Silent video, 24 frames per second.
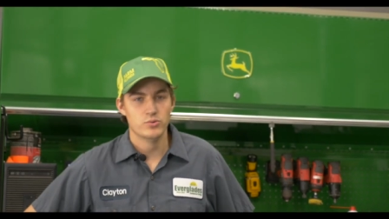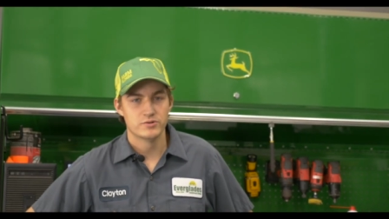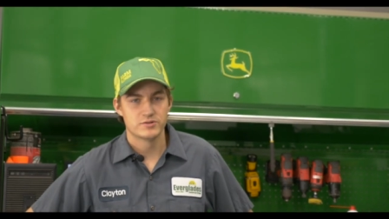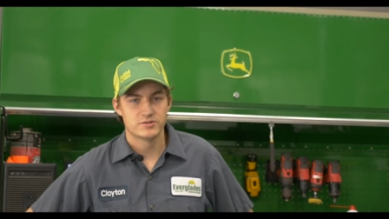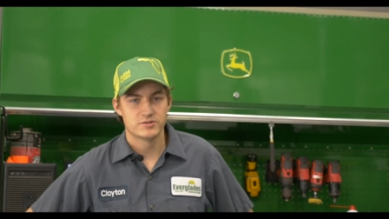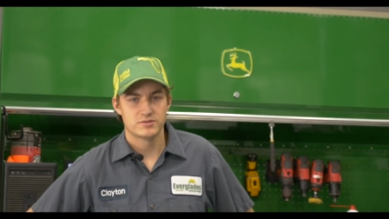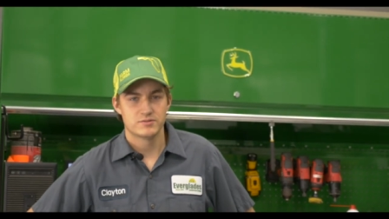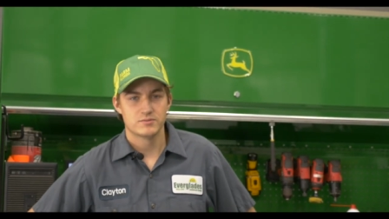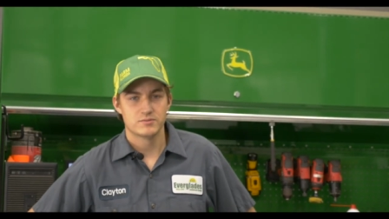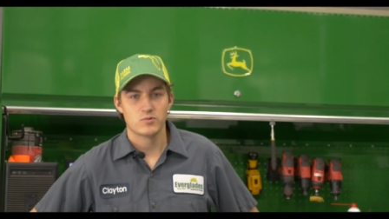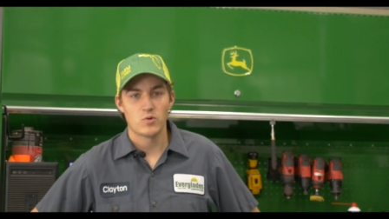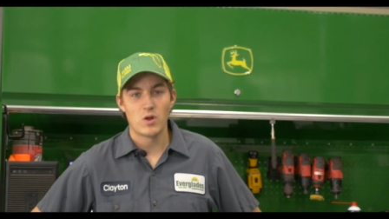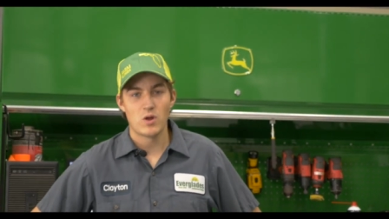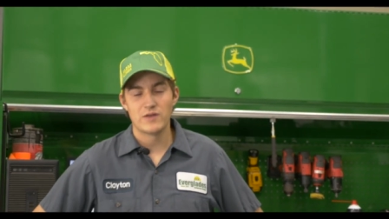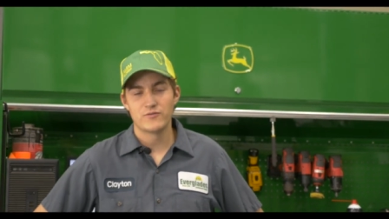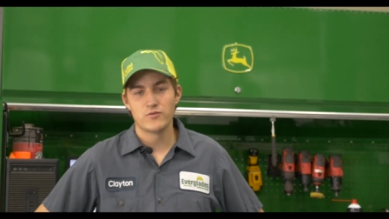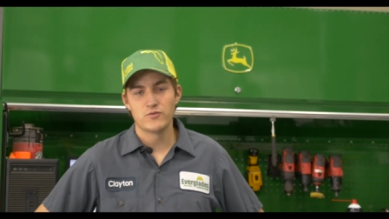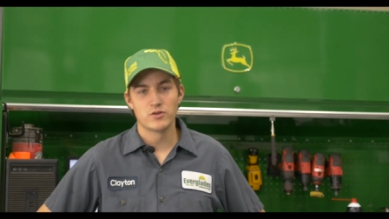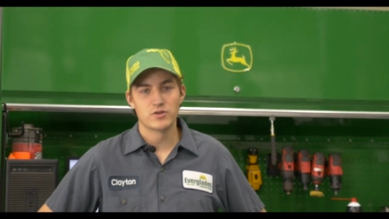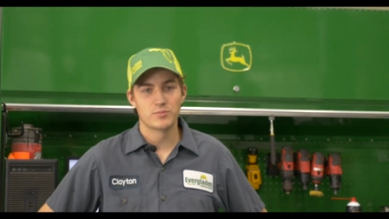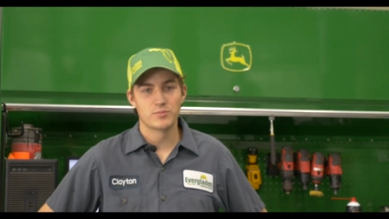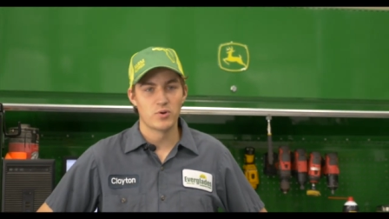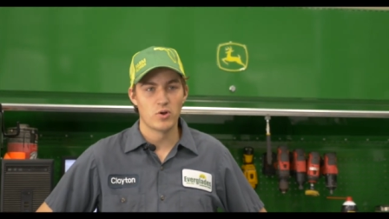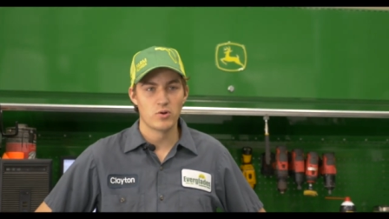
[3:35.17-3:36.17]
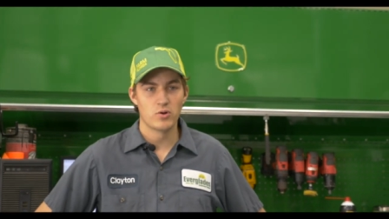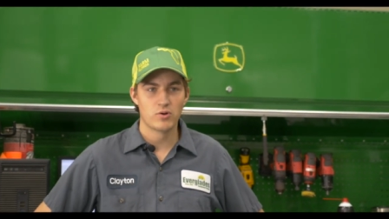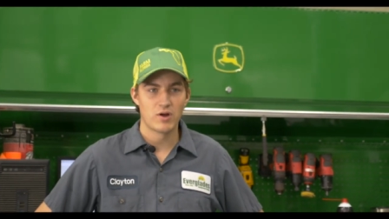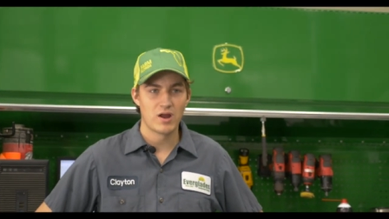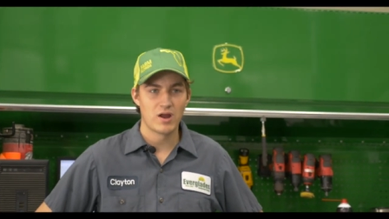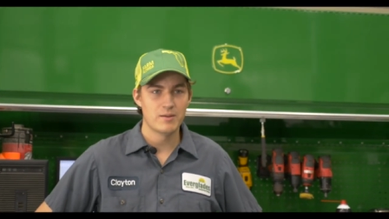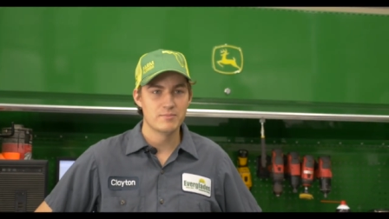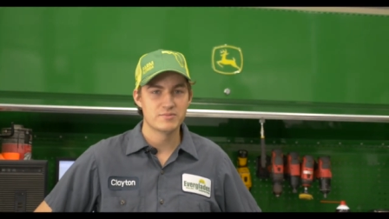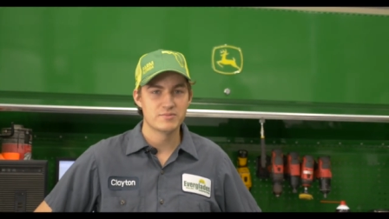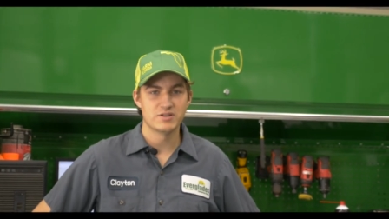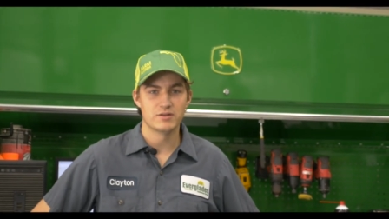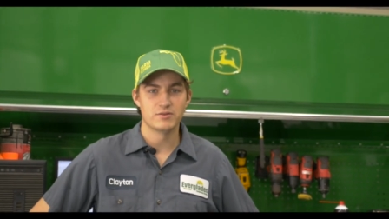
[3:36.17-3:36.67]
there's quite a few other
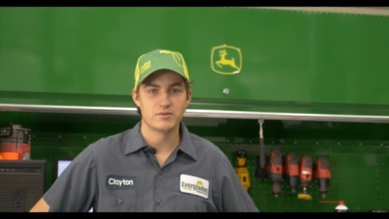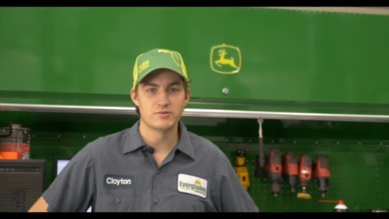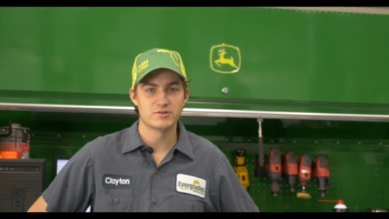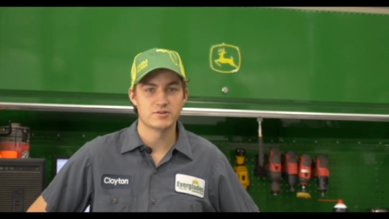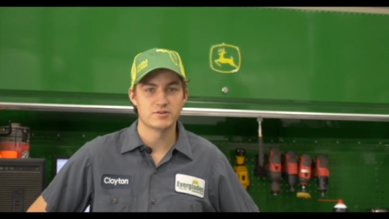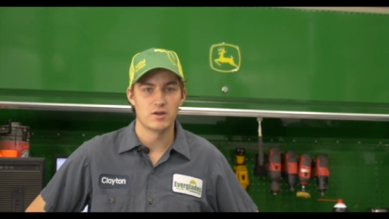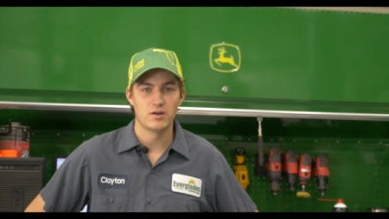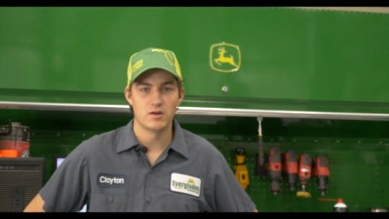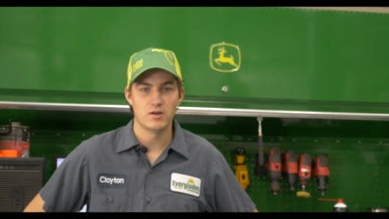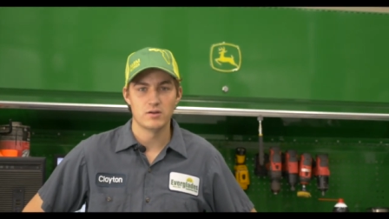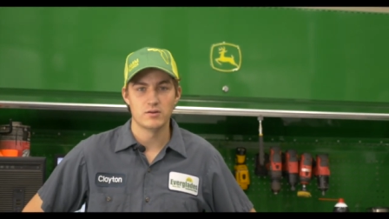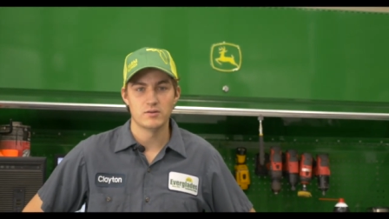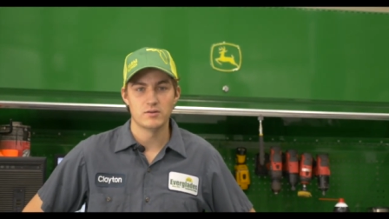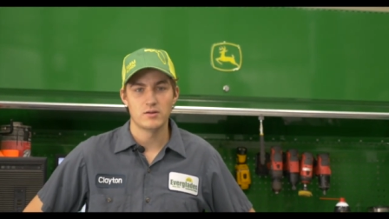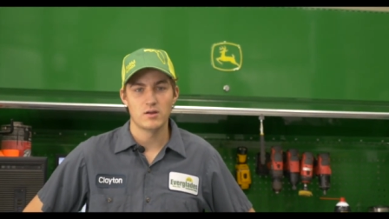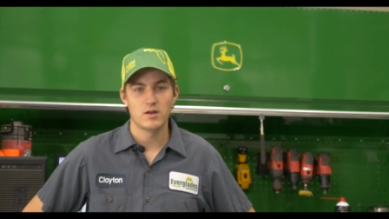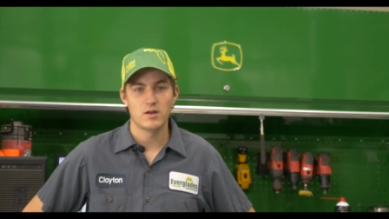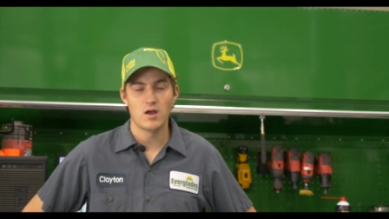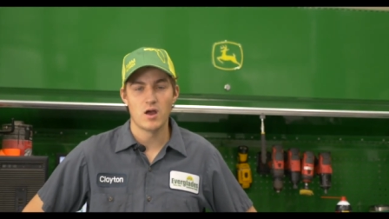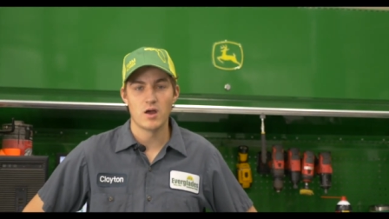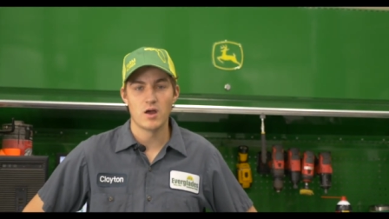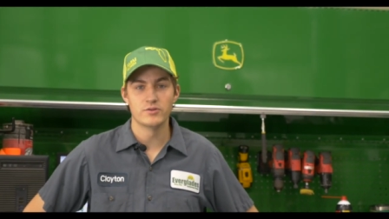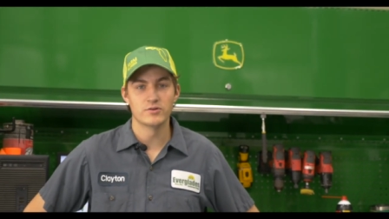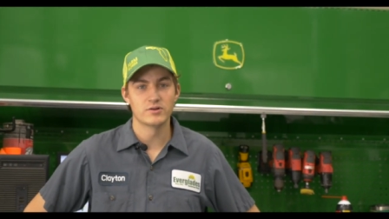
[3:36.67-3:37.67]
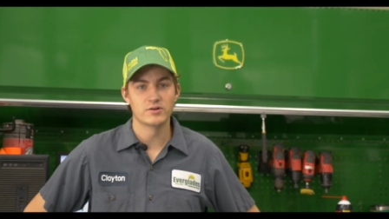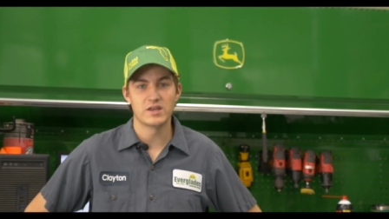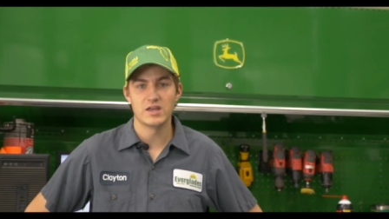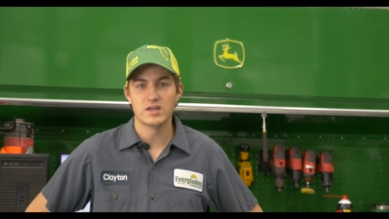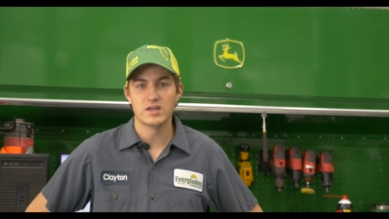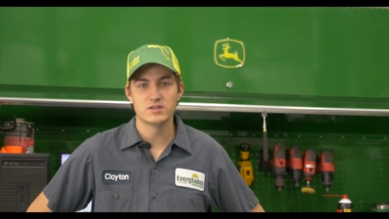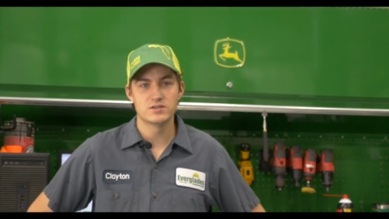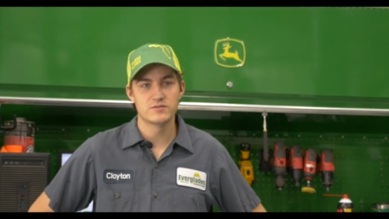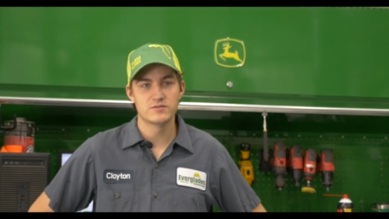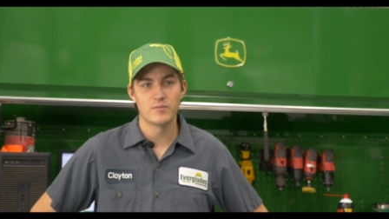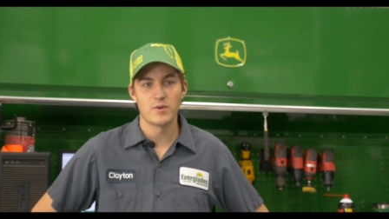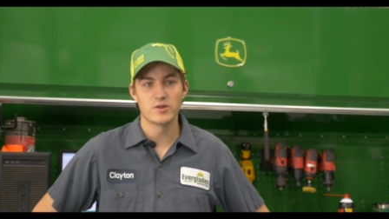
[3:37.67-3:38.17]
programs, and there's other
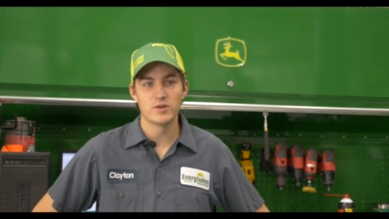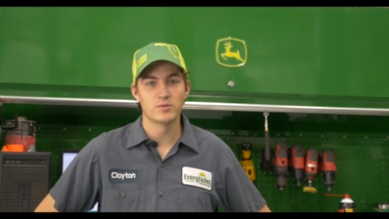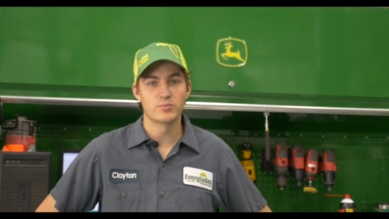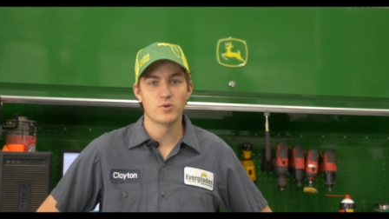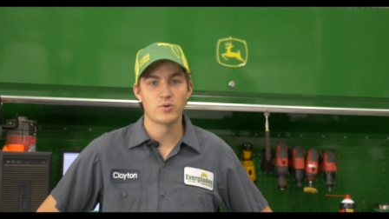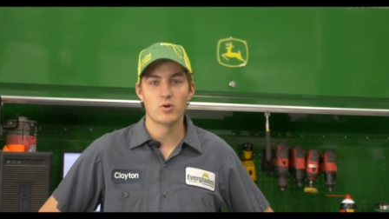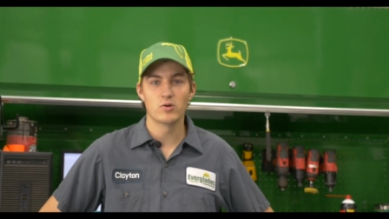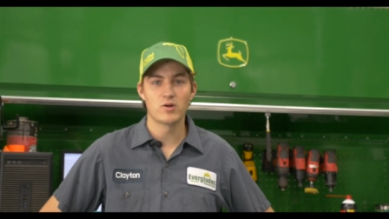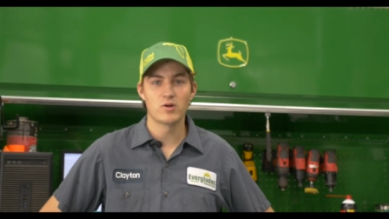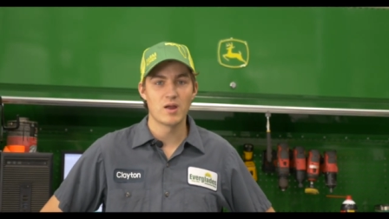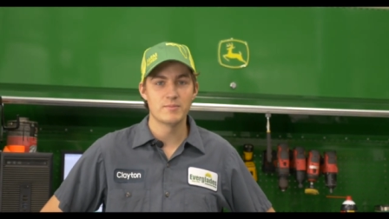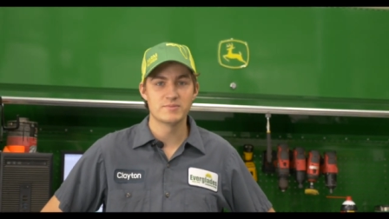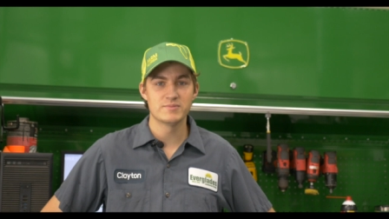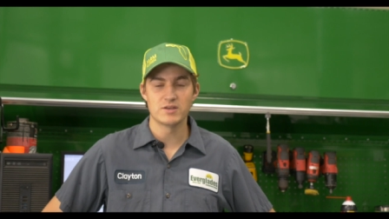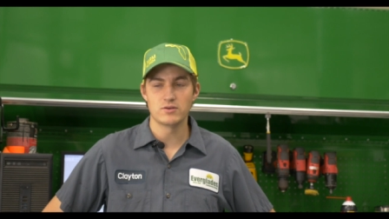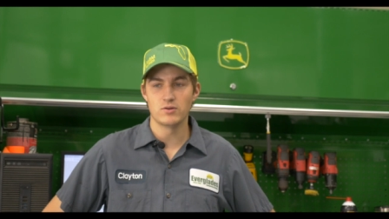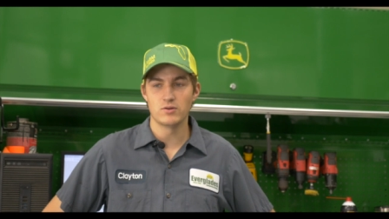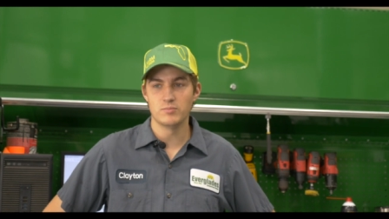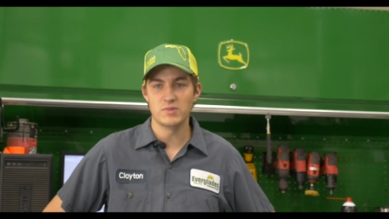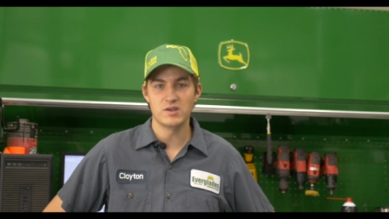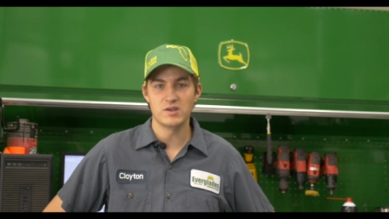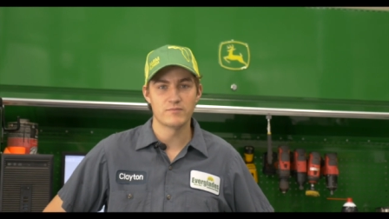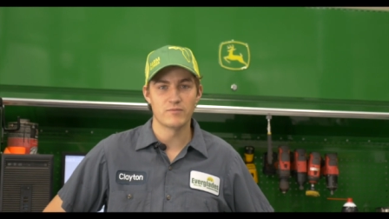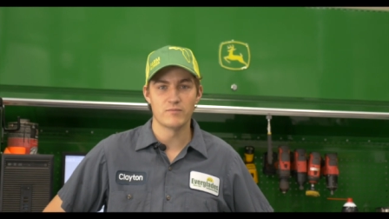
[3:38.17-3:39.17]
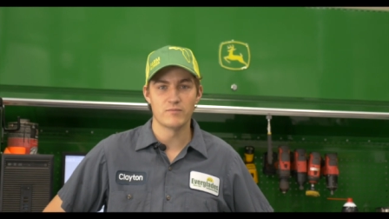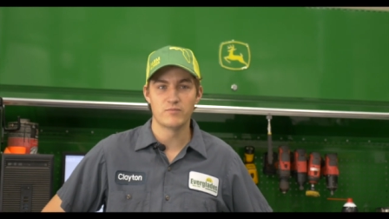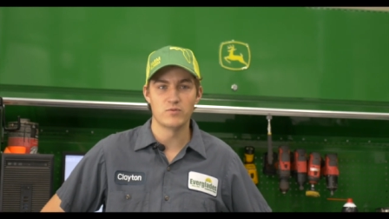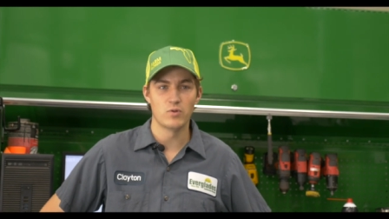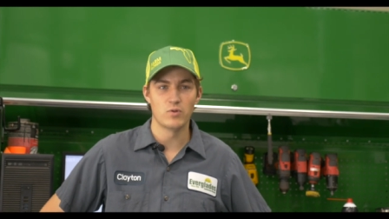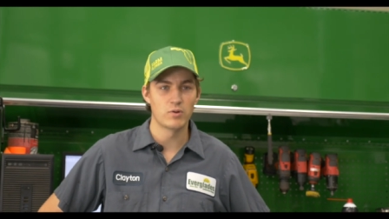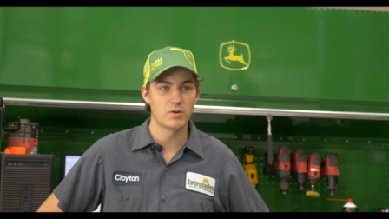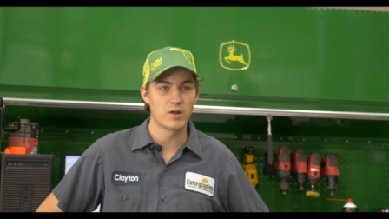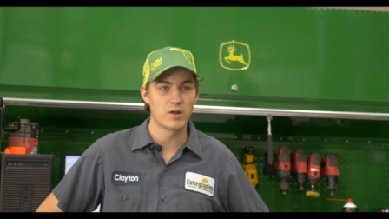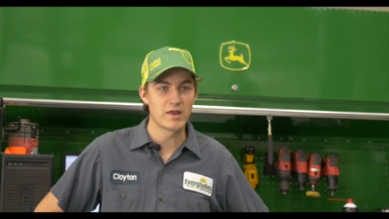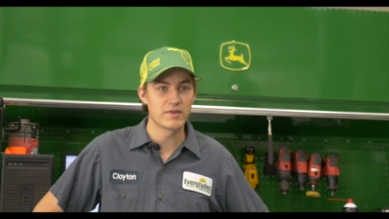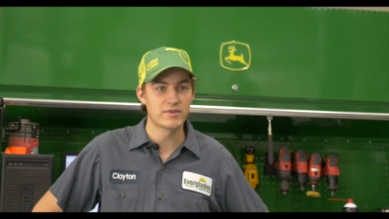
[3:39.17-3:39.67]
kids from other programs that you'll meet from Florida.